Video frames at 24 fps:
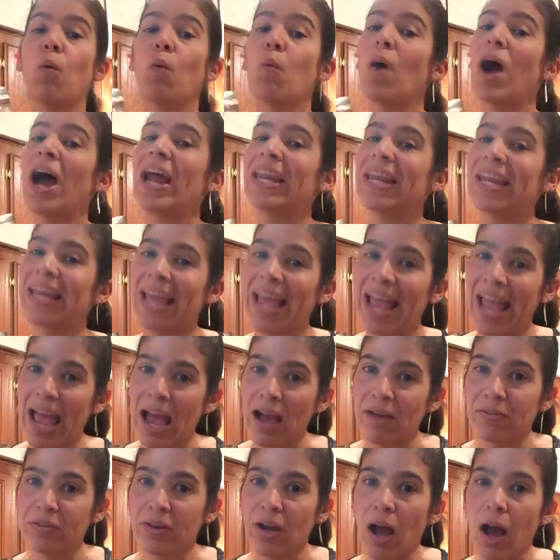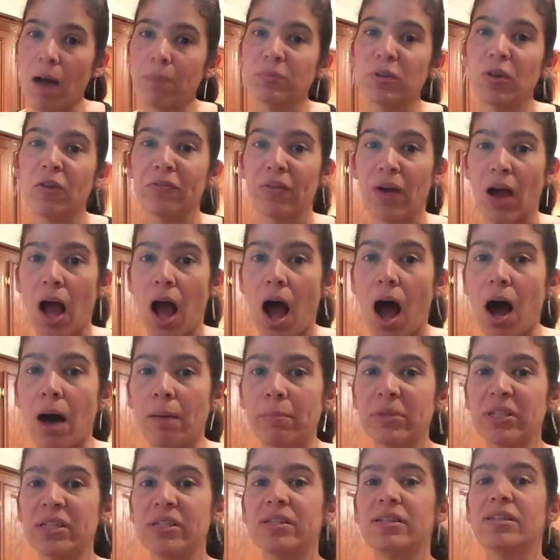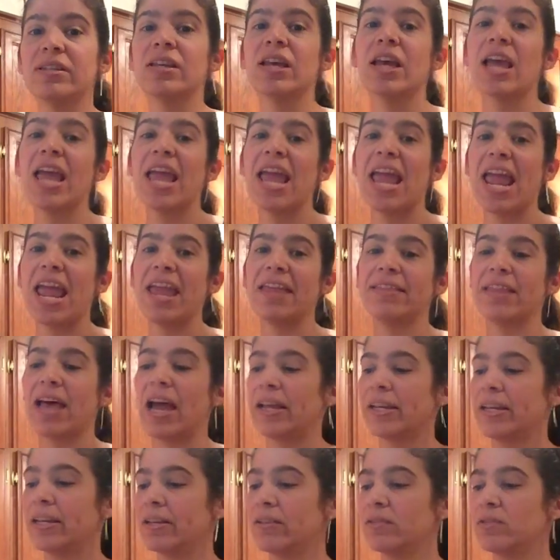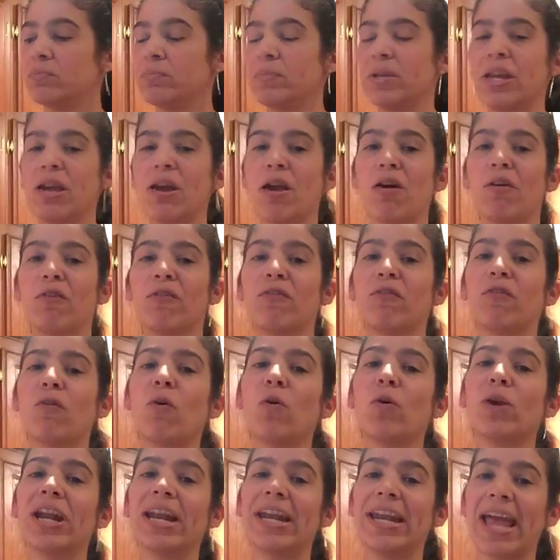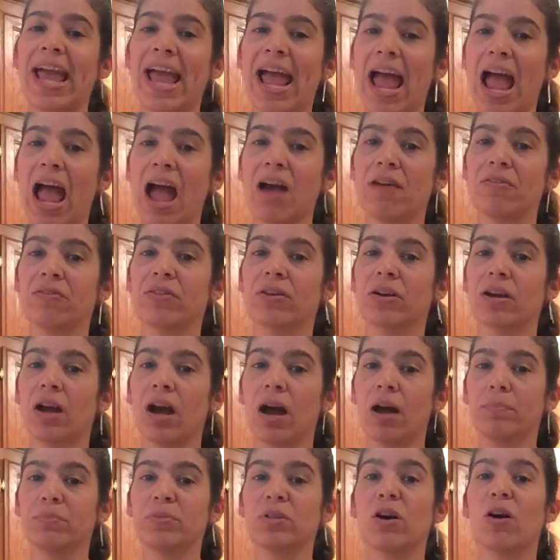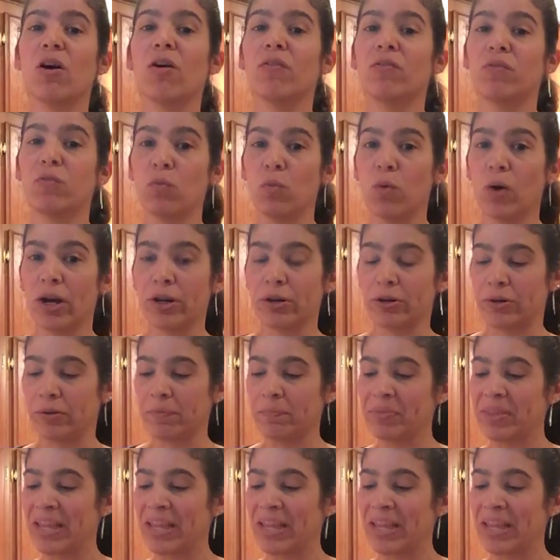1.5 cups of almonds, and that gives me 4.5 cups of water.